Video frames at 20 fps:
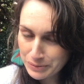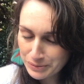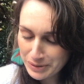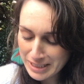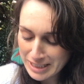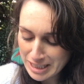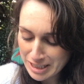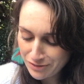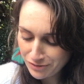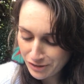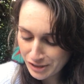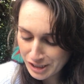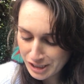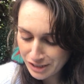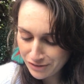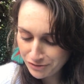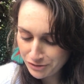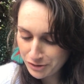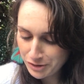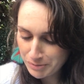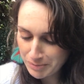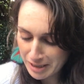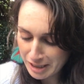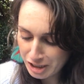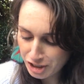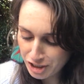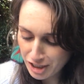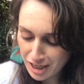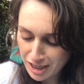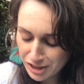Greedy Fossifoo by
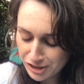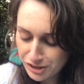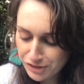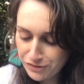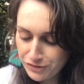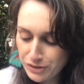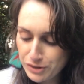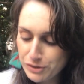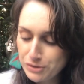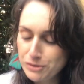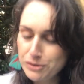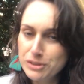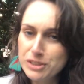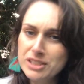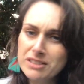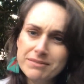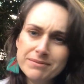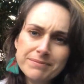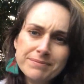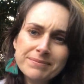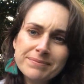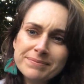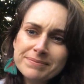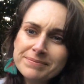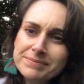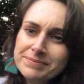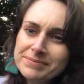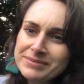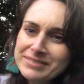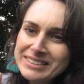Charles Fuge.
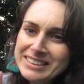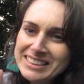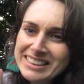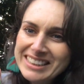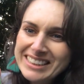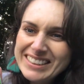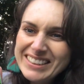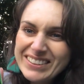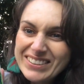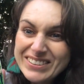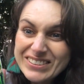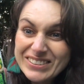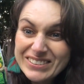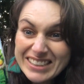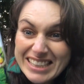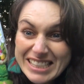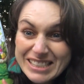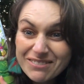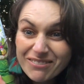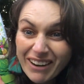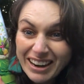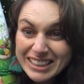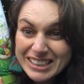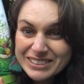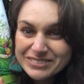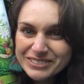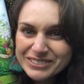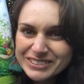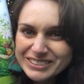Look at all these wonderful